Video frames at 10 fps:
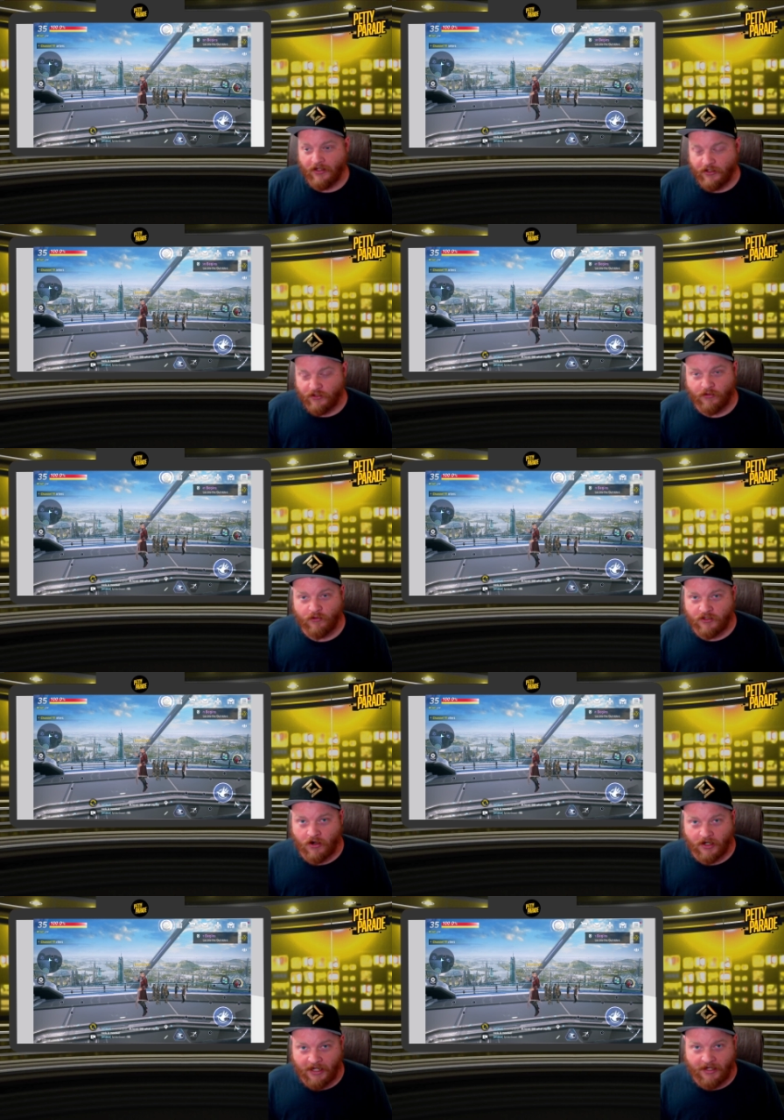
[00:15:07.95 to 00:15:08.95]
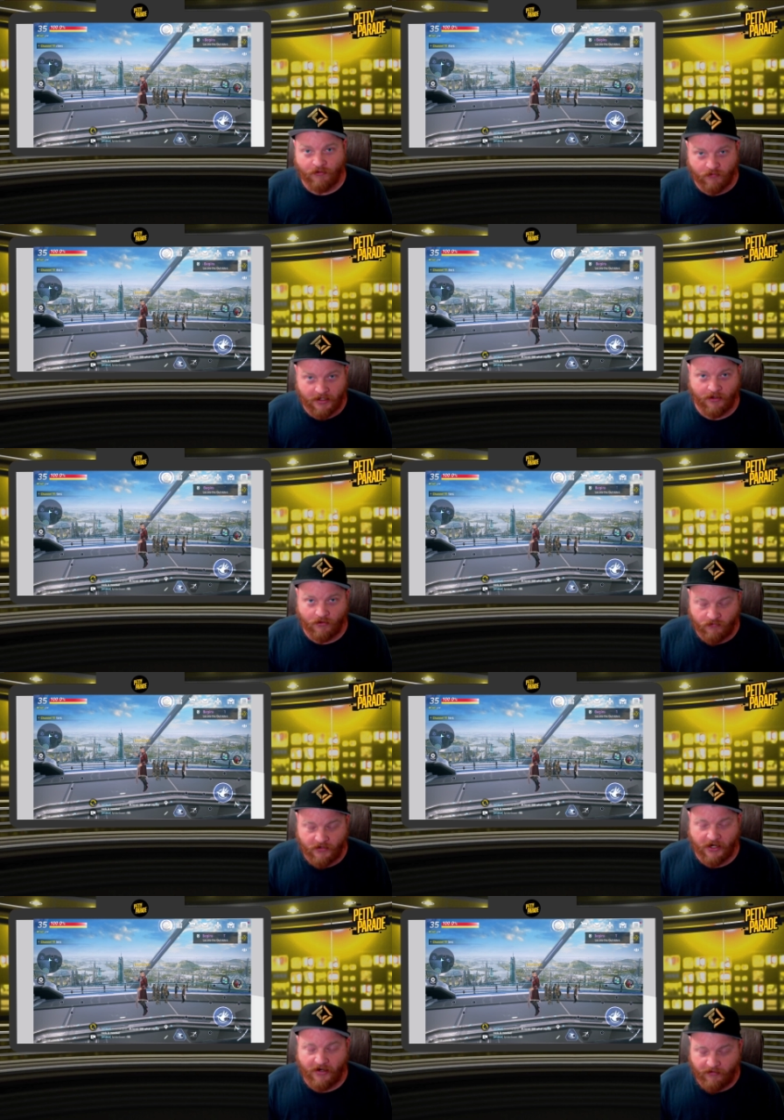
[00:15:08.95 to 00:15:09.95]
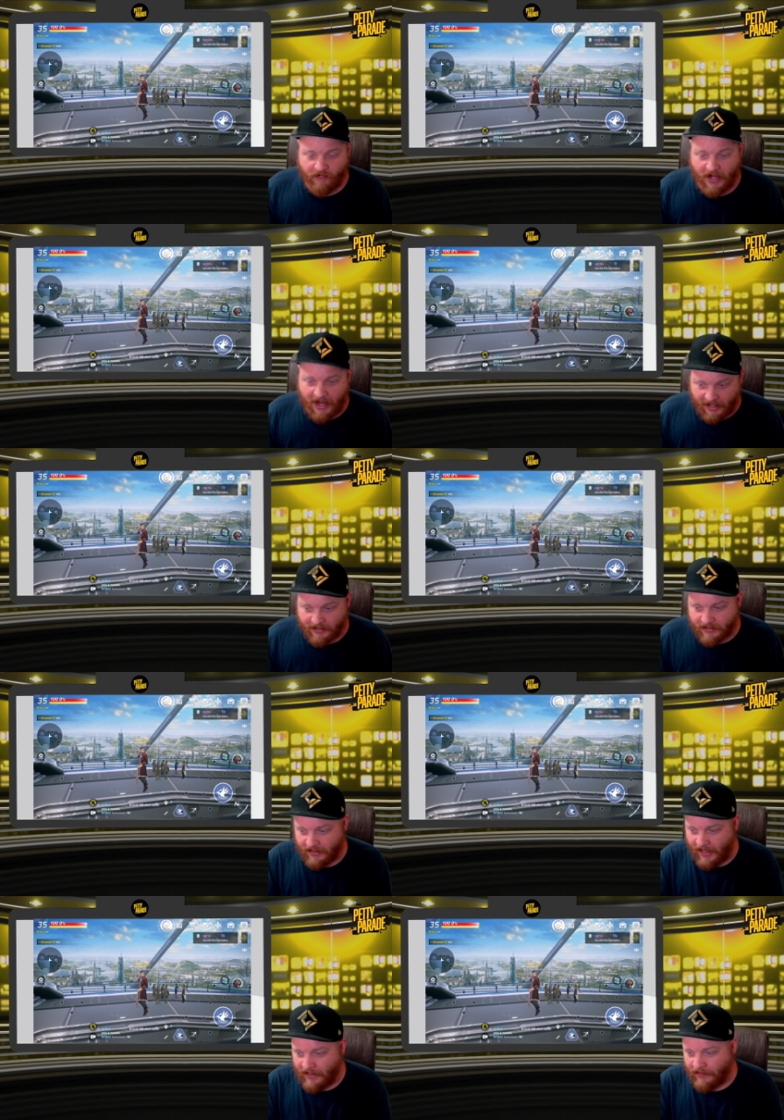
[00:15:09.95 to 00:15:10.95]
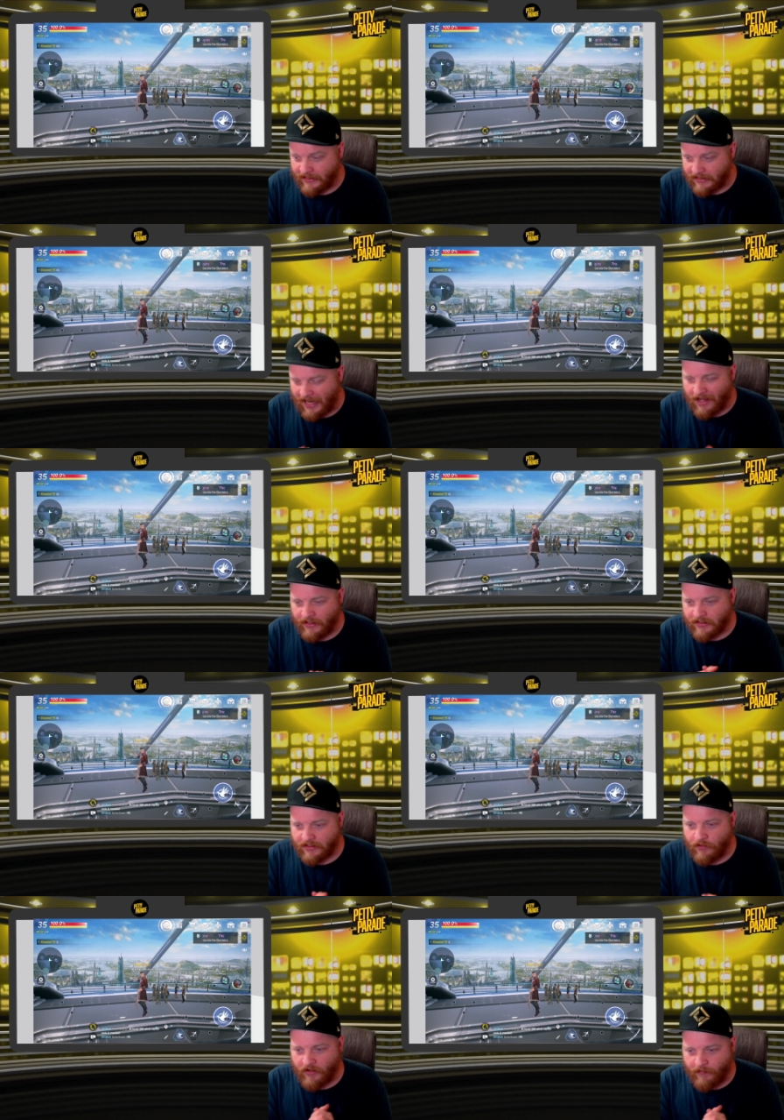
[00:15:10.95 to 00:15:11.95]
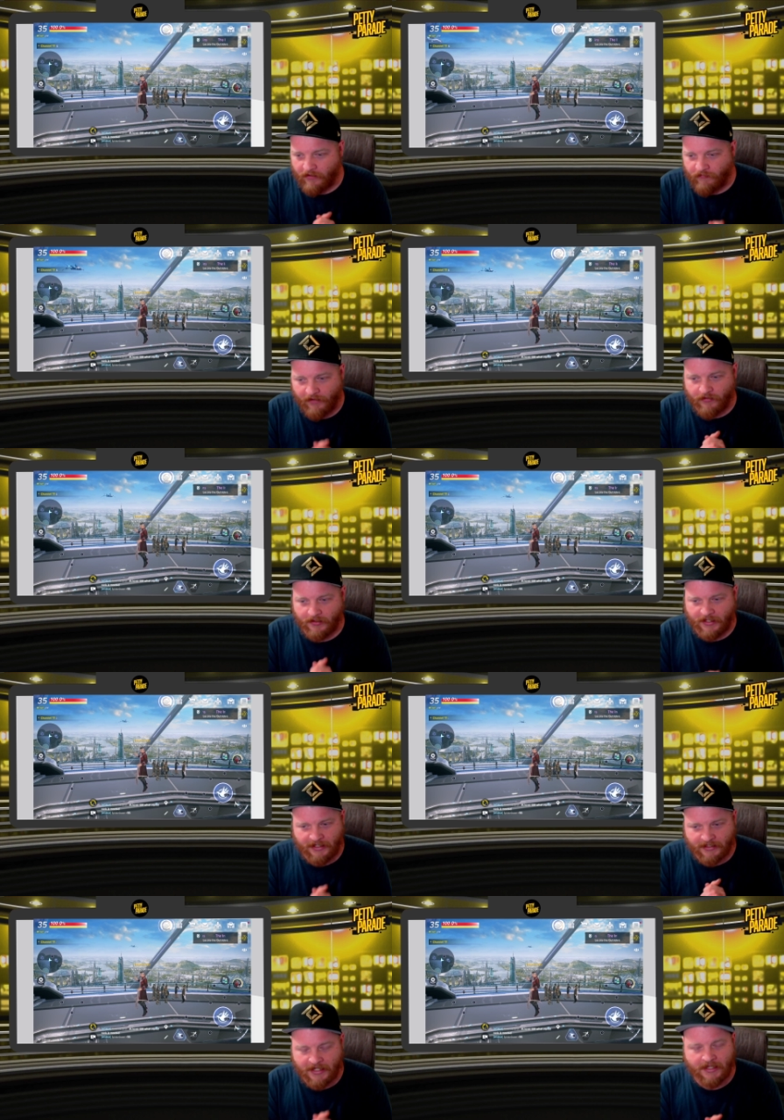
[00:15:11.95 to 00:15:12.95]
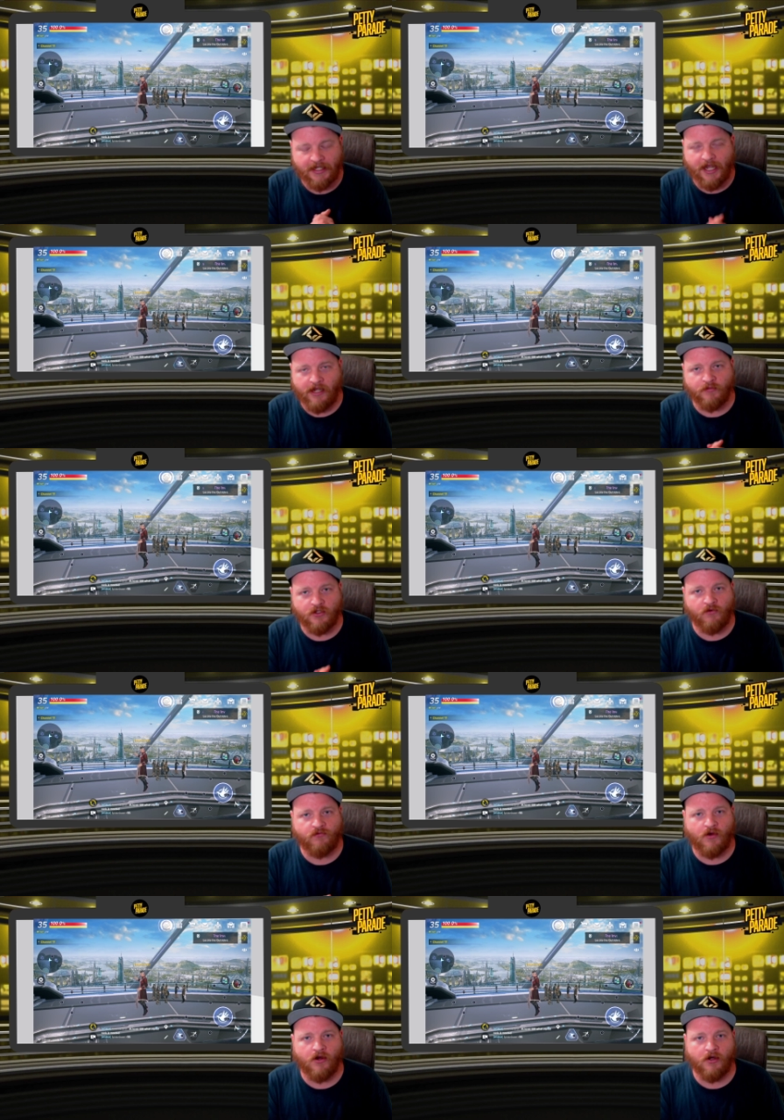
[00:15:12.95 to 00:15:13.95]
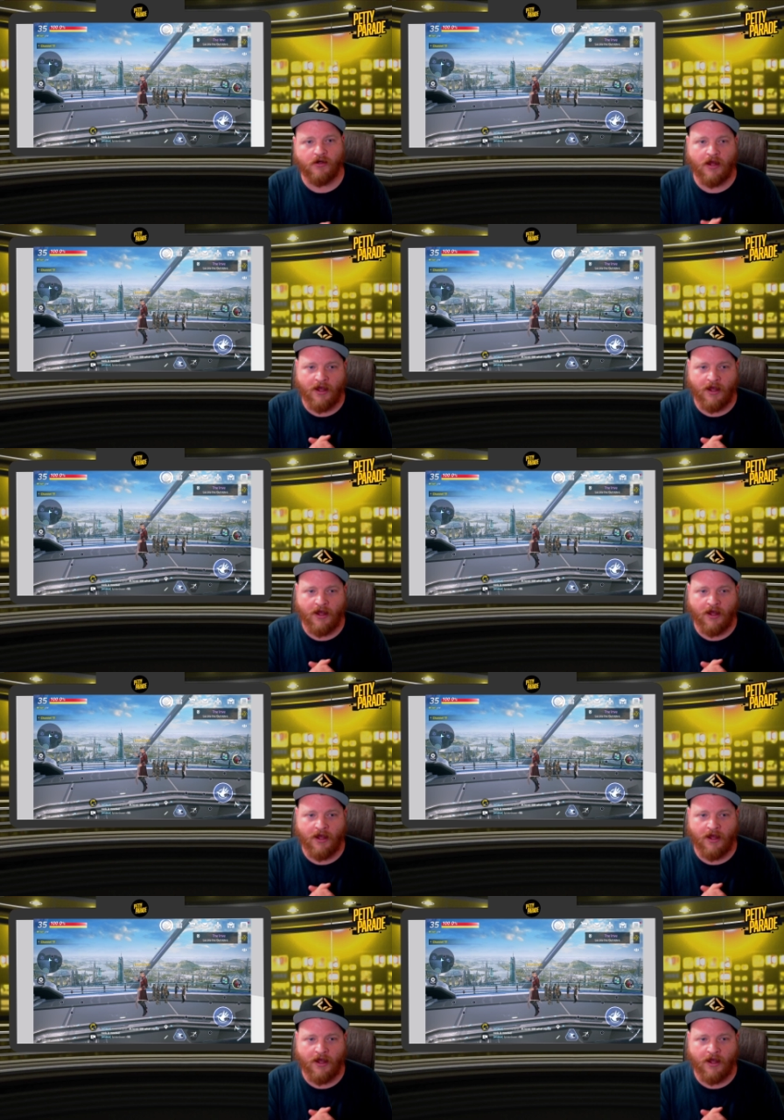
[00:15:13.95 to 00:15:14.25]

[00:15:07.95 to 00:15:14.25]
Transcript: So those start getting real very fast, and that's honestly one of my favorite things in the game so far.